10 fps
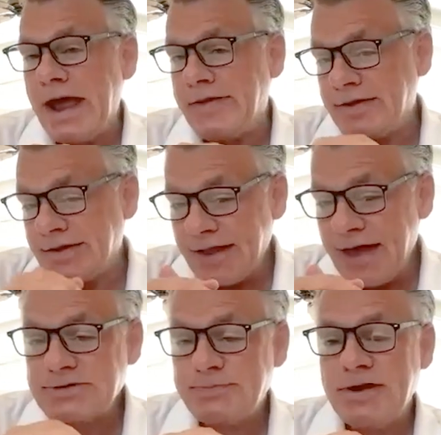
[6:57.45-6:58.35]
And then the
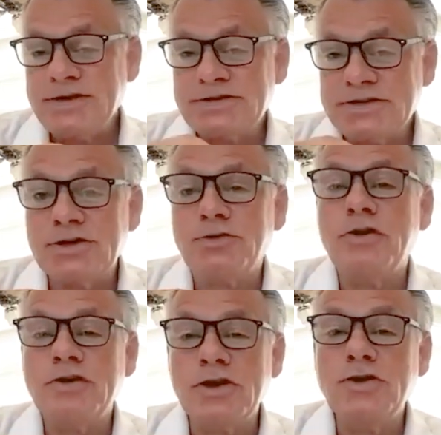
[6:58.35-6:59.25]
last piece is the
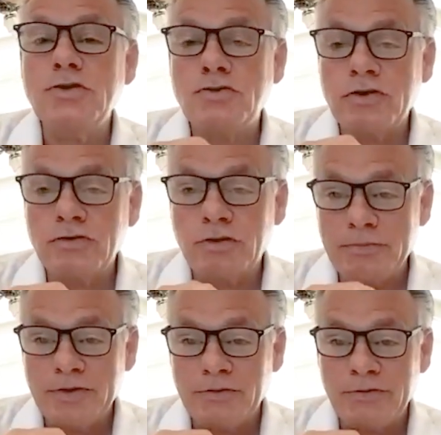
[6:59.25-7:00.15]
the new critical
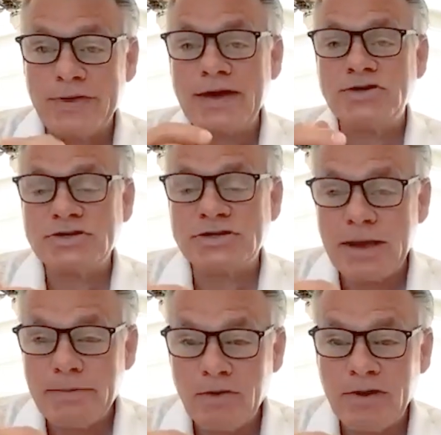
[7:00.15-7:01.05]
mineral that just
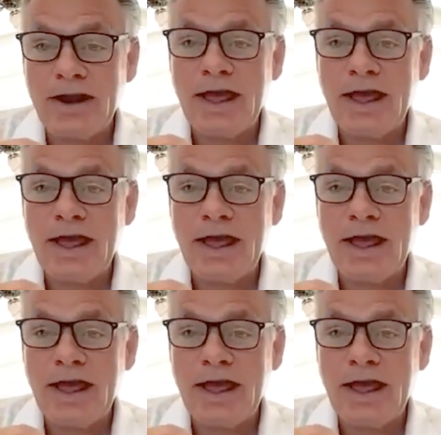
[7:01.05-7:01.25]
came out in